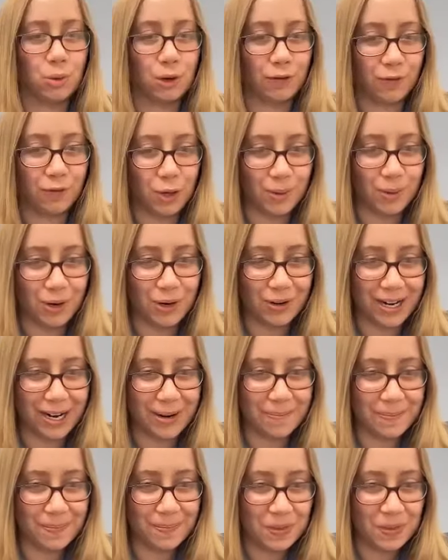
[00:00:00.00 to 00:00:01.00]
referral
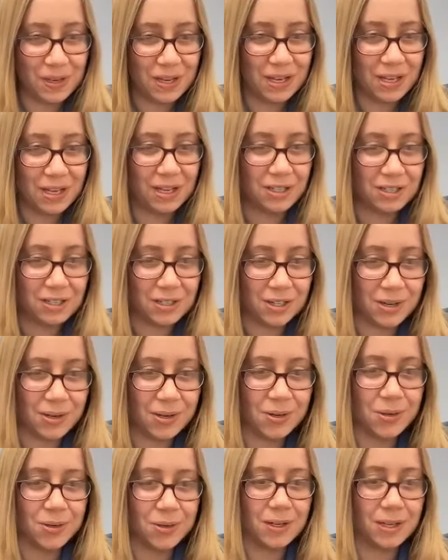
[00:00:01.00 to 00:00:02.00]
program.
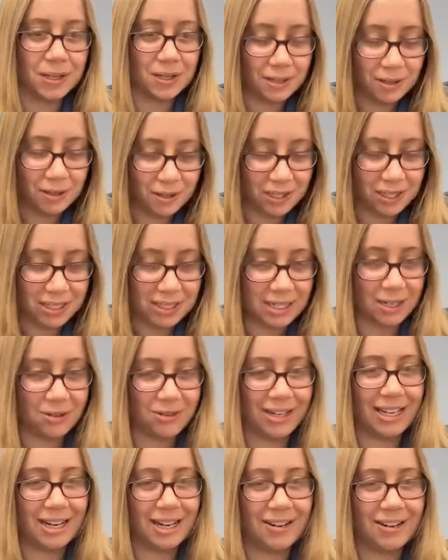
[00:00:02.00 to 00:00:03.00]
So just to
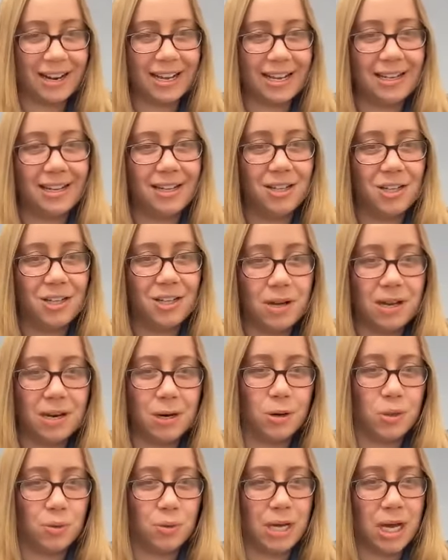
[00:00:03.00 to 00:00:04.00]
reiterate, you can
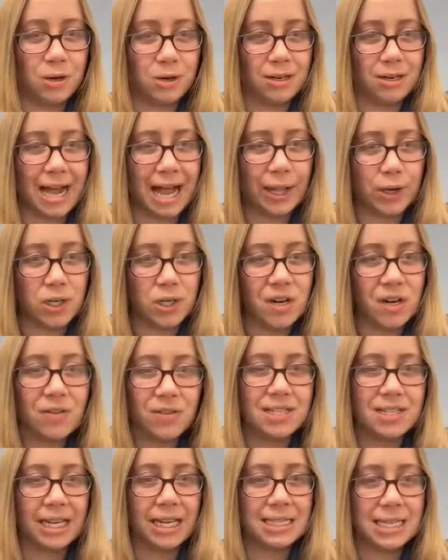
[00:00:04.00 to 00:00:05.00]
earn $300 for
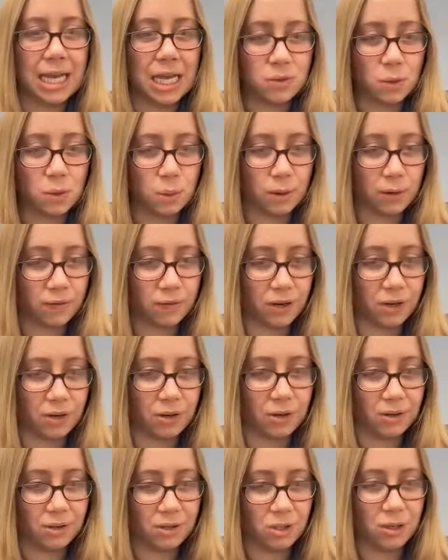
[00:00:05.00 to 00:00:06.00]
every successful
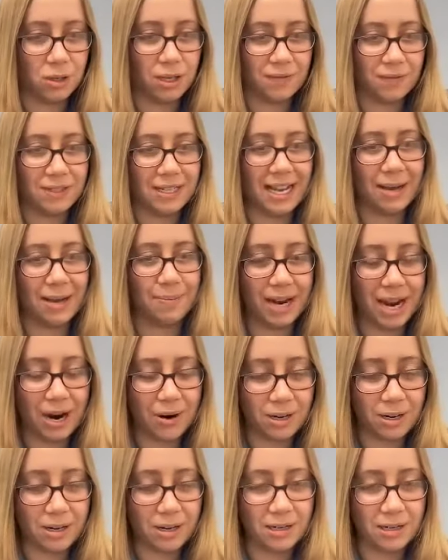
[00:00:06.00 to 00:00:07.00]
referral you give to
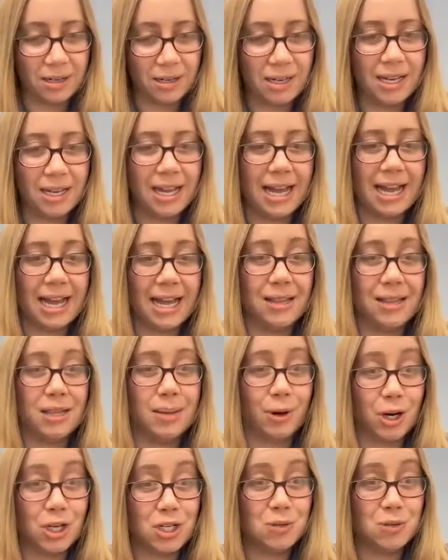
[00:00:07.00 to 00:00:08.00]
MPOWER. And the
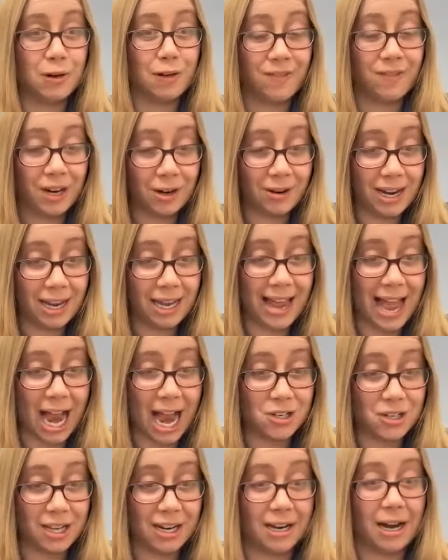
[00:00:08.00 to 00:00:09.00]
person you're referring can
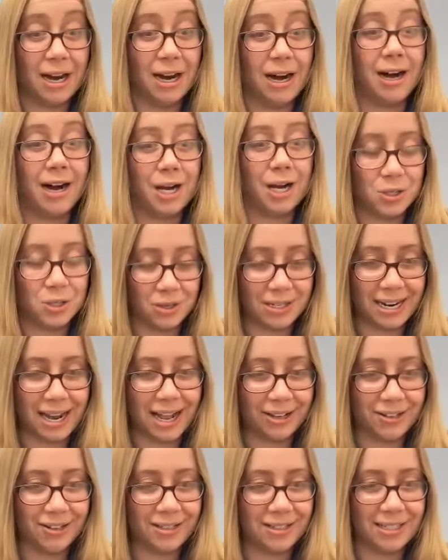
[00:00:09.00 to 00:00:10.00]
actually get
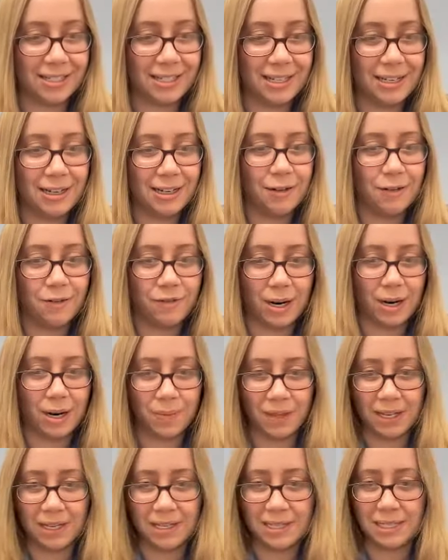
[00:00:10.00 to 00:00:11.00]
$100 from
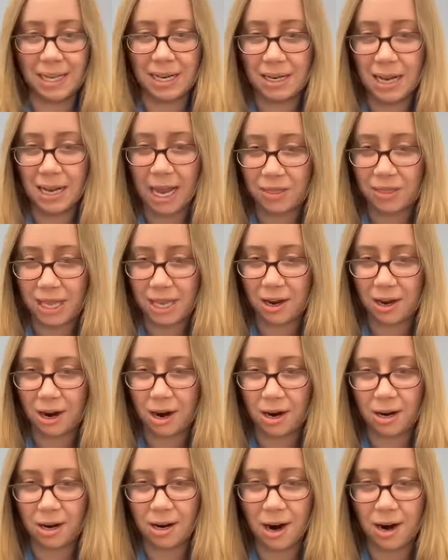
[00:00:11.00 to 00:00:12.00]
this. And I think
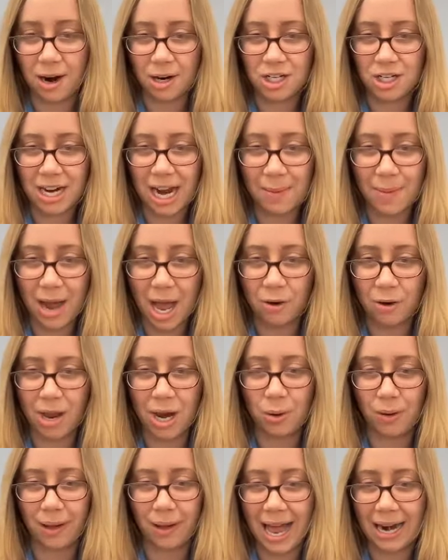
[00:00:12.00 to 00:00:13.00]
our chat
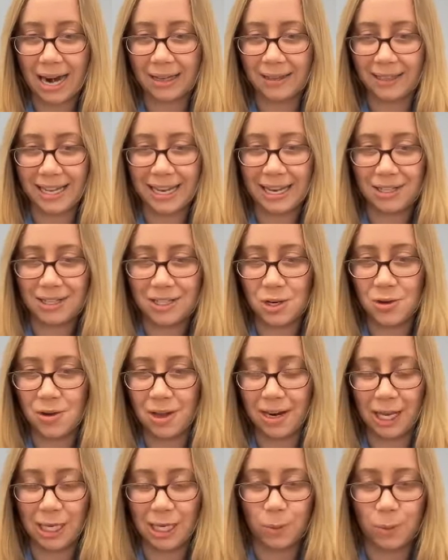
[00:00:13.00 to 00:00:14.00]
moderator will add a link so you
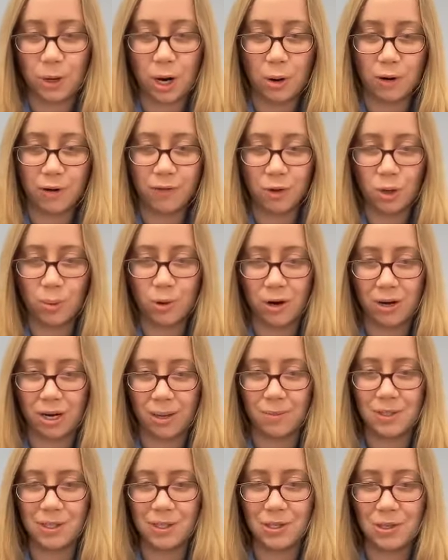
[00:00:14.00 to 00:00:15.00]
can explore our referral
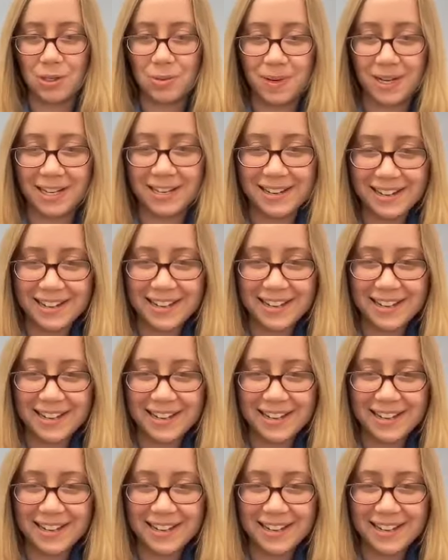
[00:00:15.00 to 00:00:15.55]
program too. But,